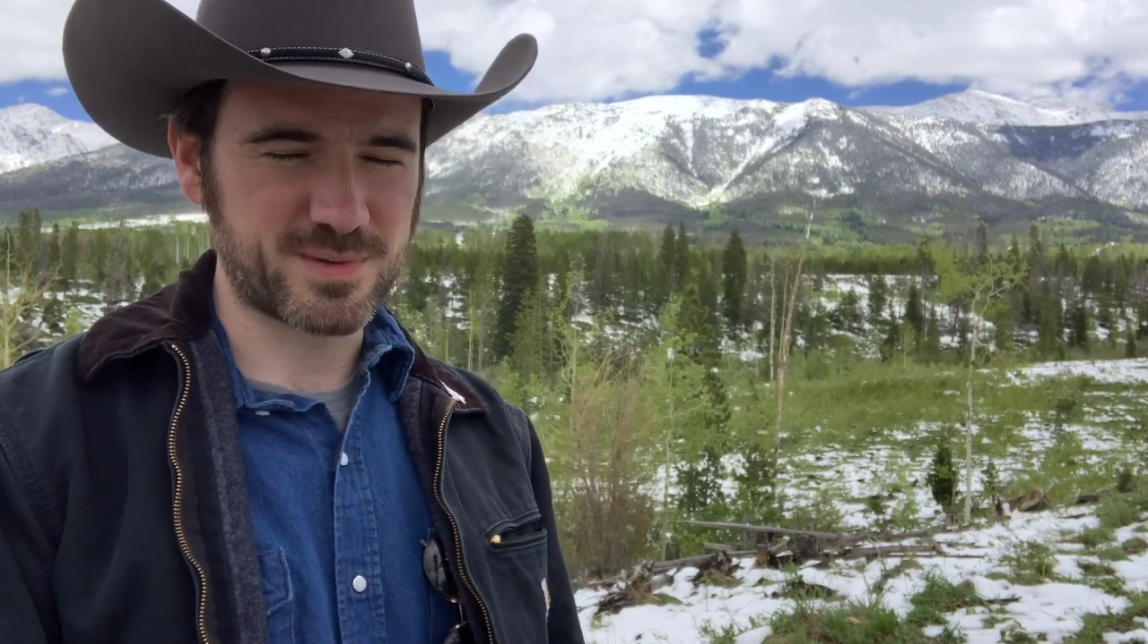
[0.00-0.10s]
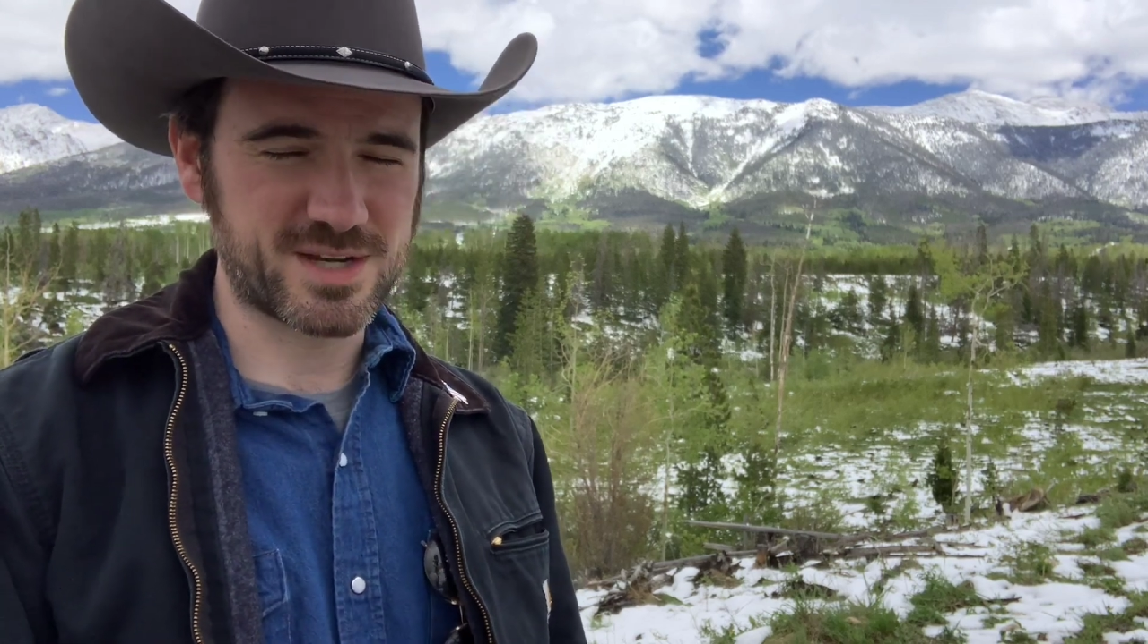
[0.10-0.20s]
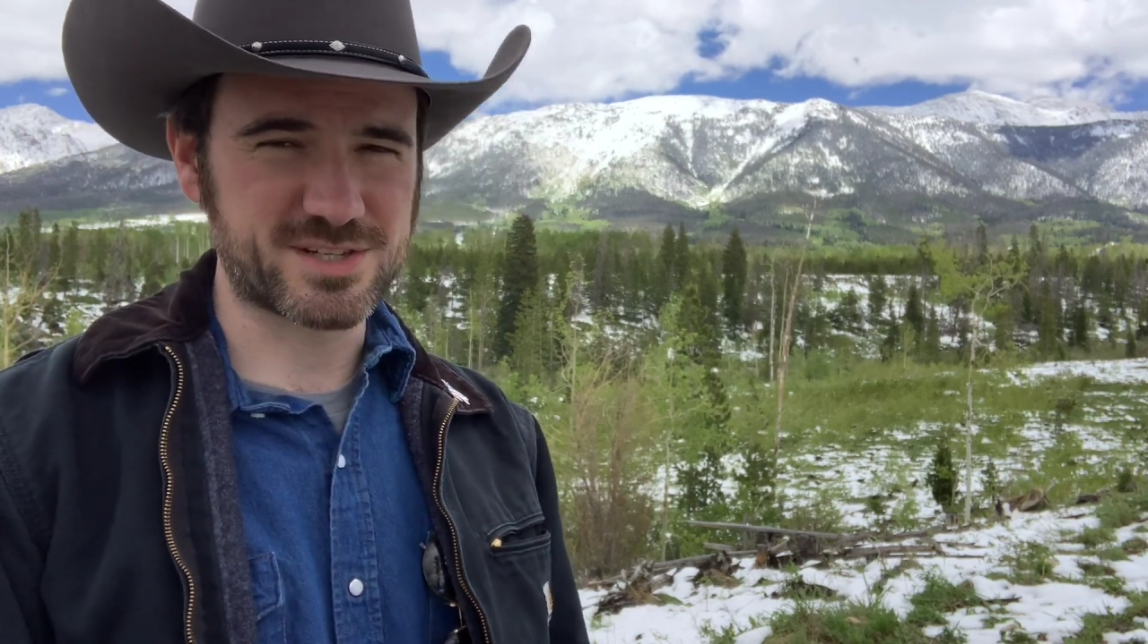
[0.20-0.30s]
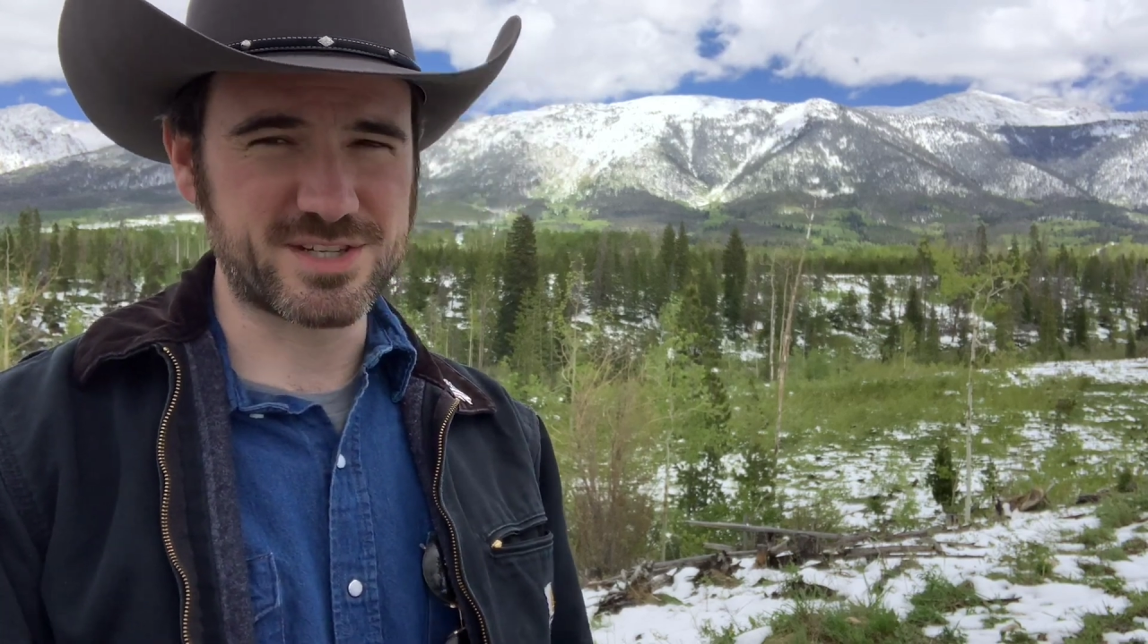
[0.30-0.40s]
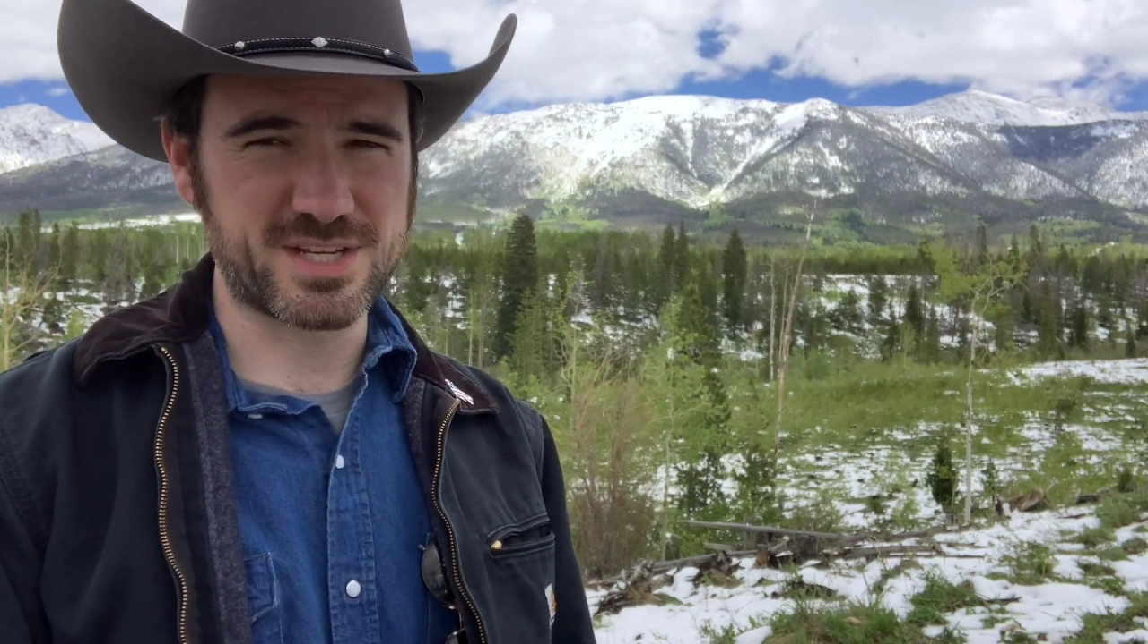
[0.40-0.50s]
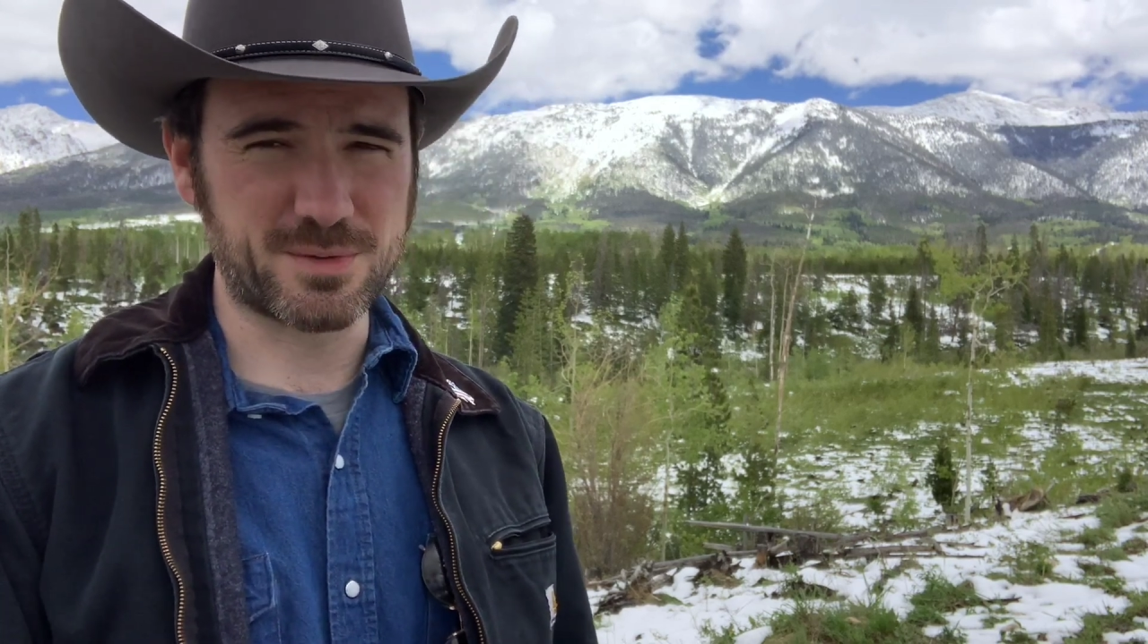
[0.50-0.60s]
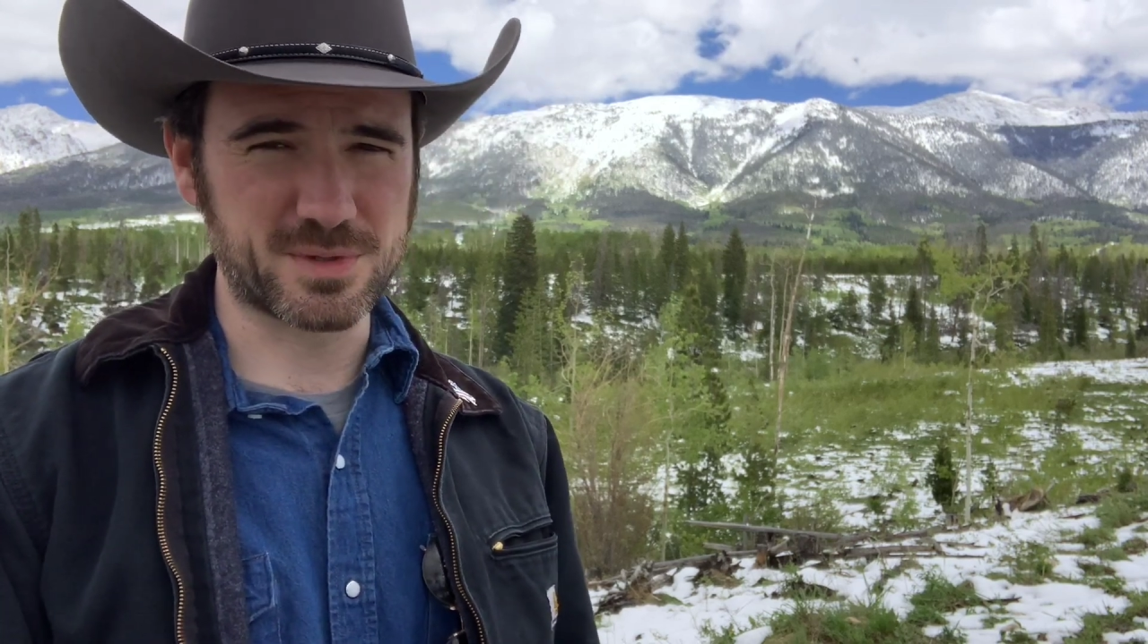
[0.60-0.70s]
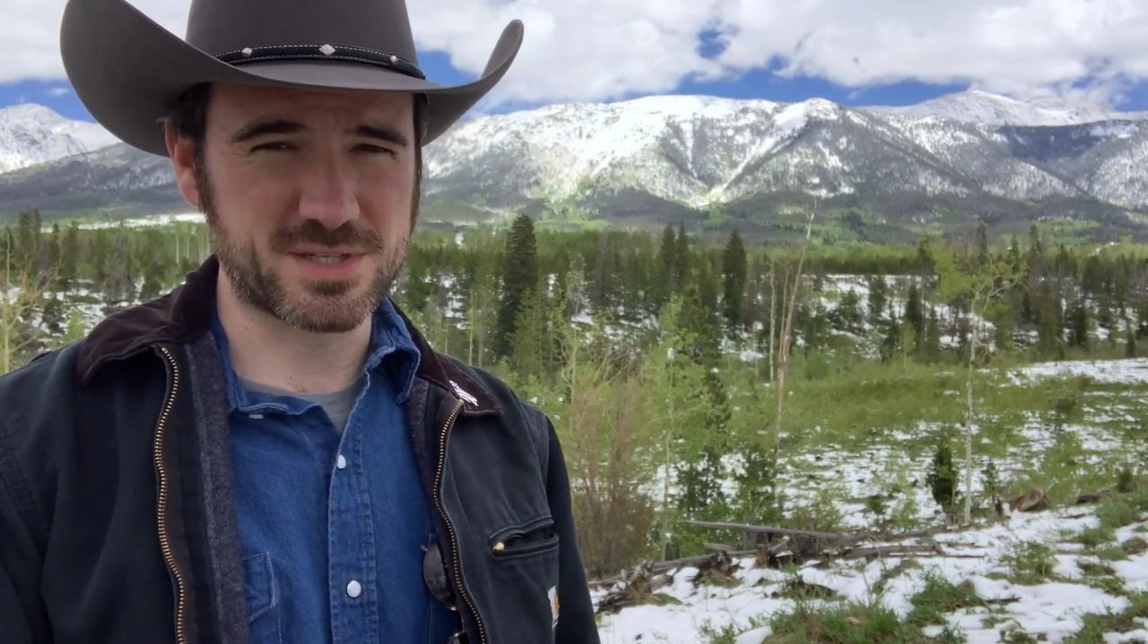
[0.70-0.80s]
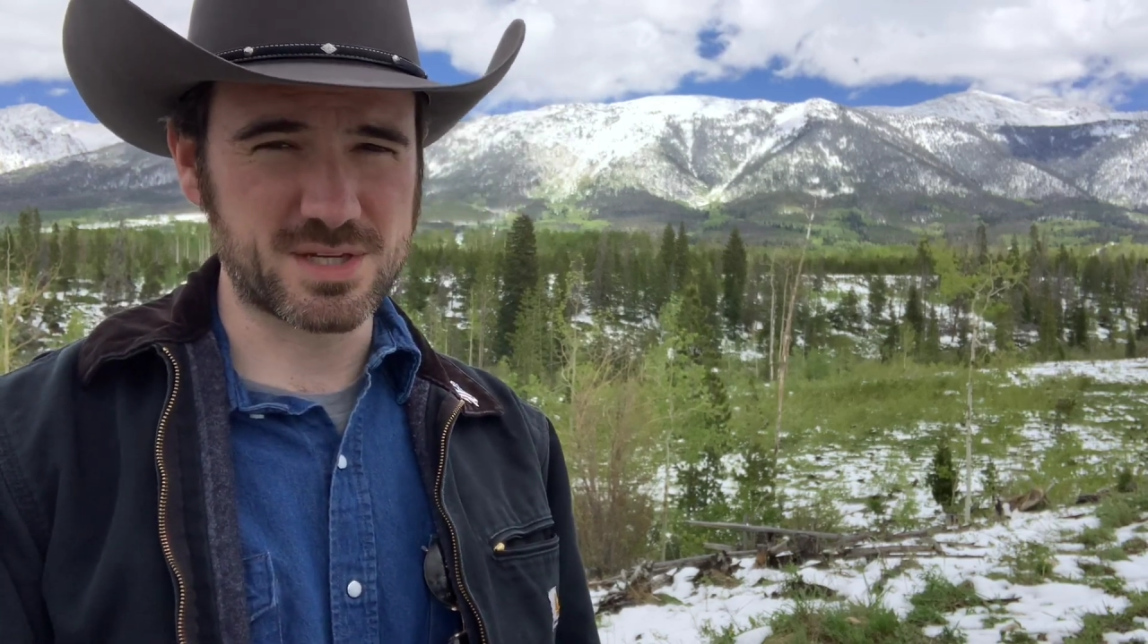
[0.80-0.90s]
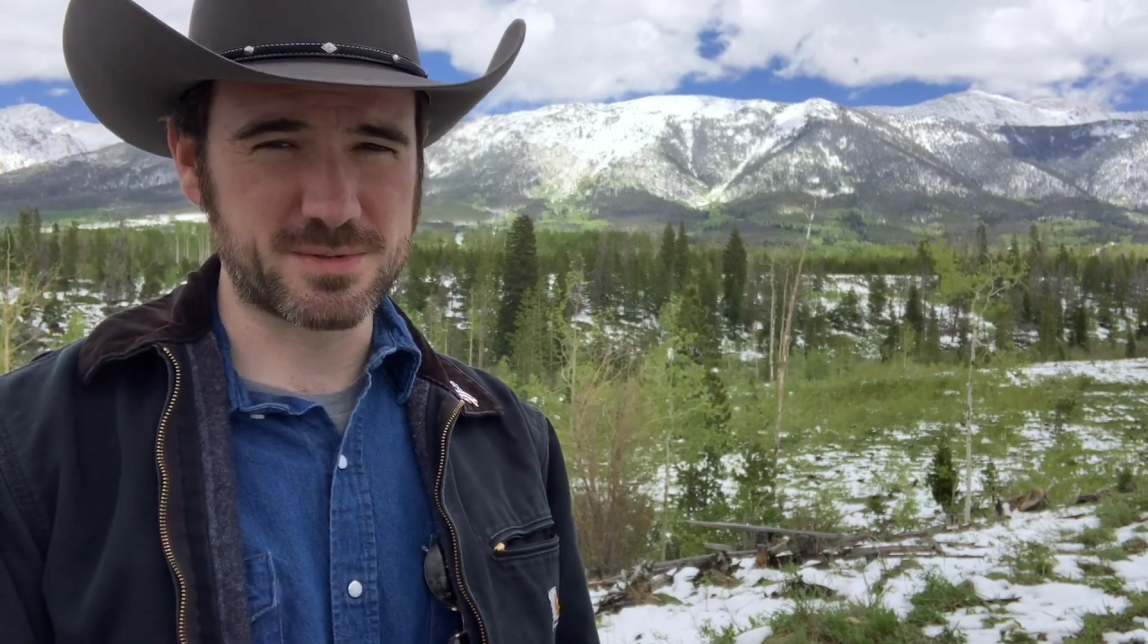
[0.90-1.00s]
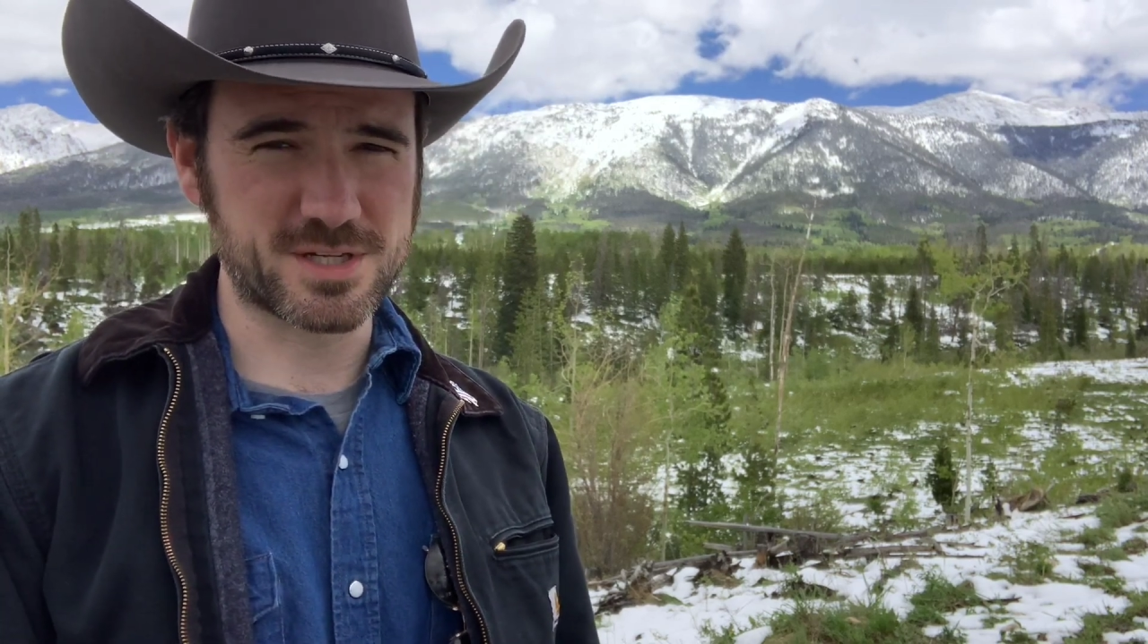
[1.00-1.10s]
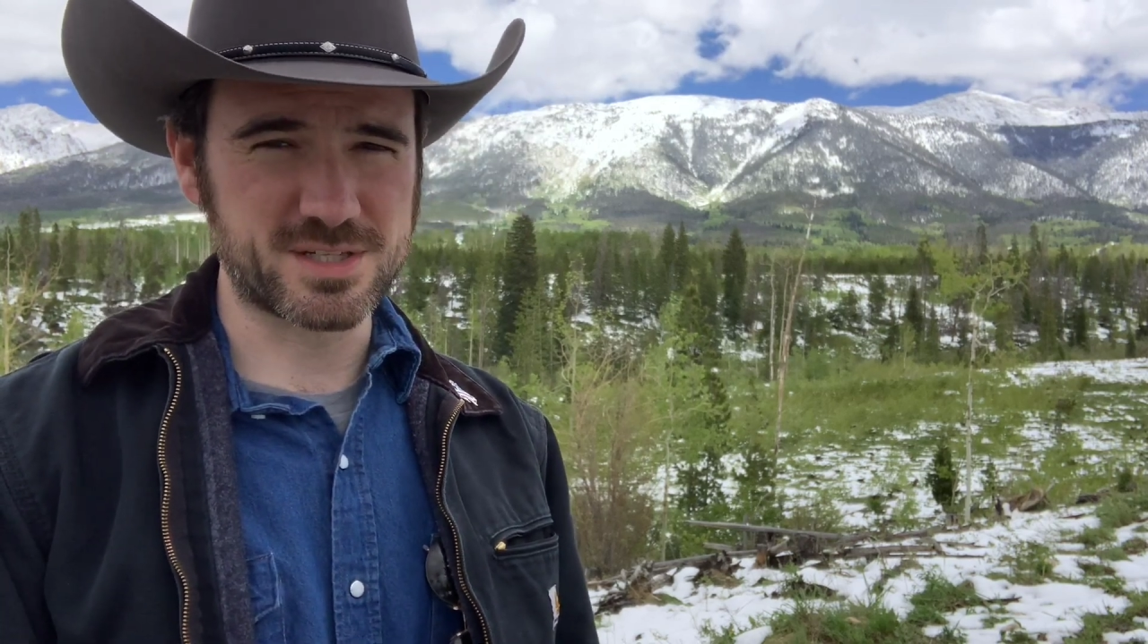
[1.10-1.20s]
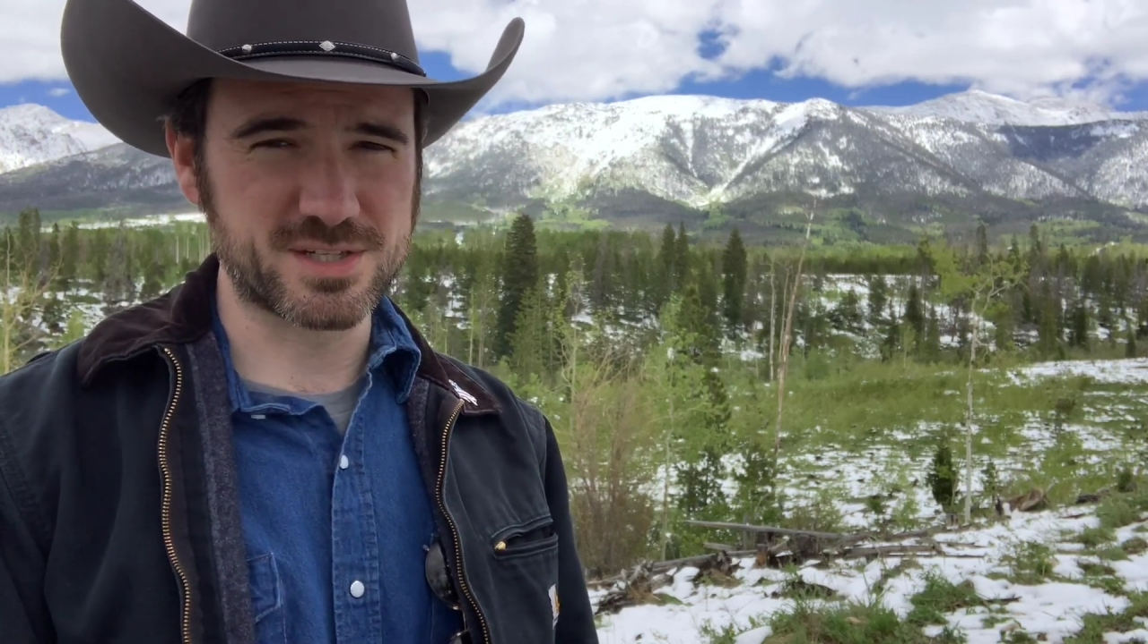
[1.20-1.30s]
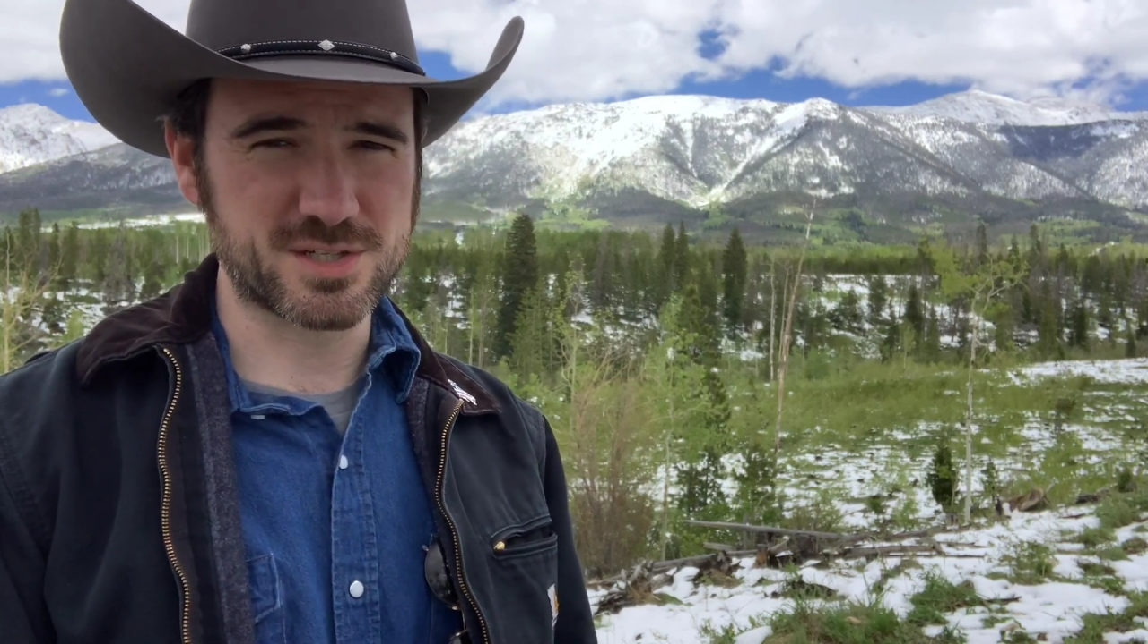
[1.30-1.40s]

actually state what the subject is.